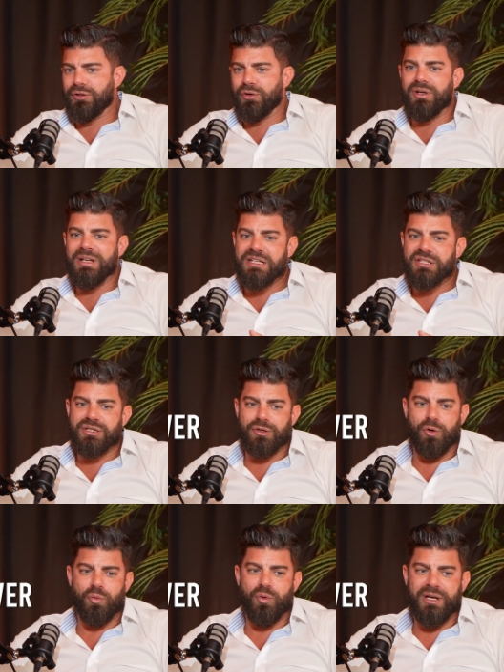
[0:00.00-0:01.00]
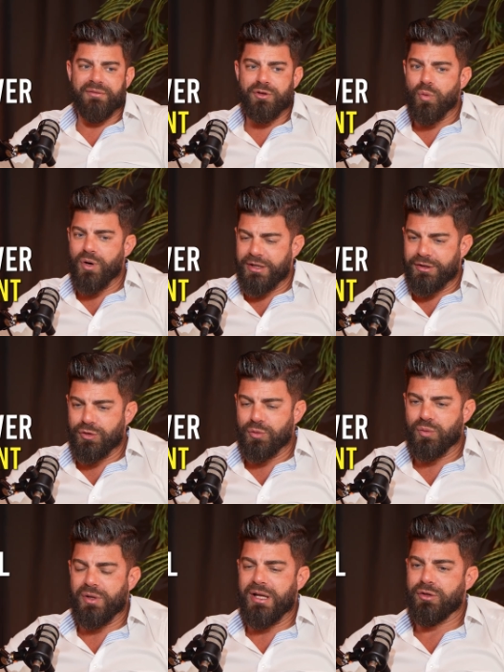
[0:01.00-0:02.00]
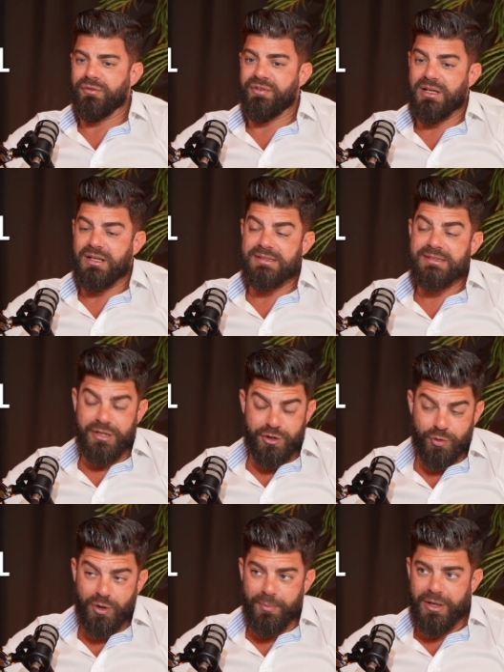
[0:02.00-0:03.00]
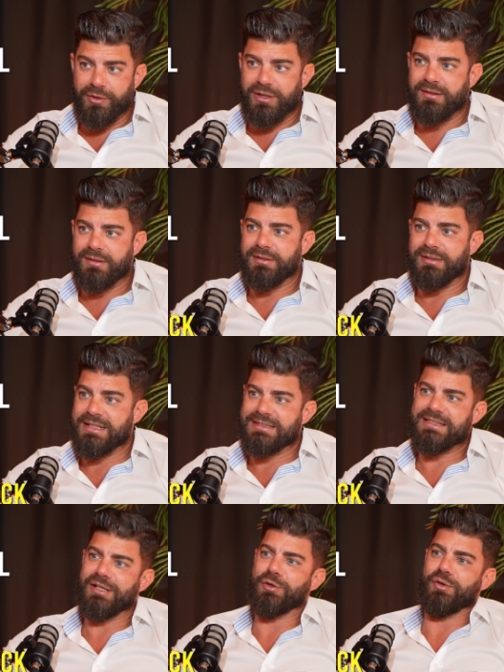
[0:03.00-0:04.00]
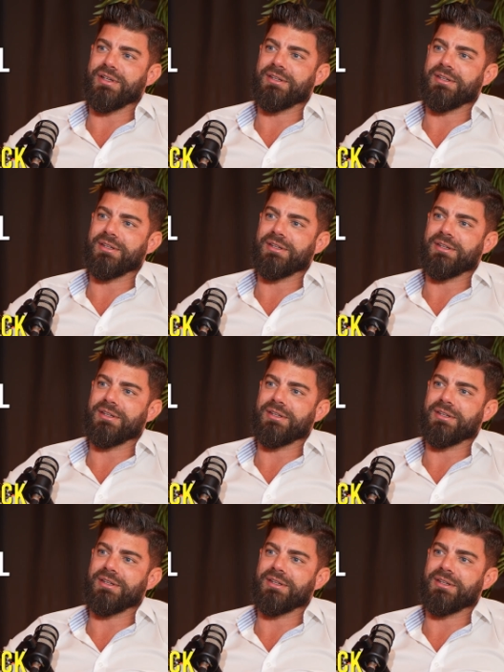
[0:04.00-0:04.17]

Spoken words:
your niche or whatever you want to do and you feel secure about it, then stick to it.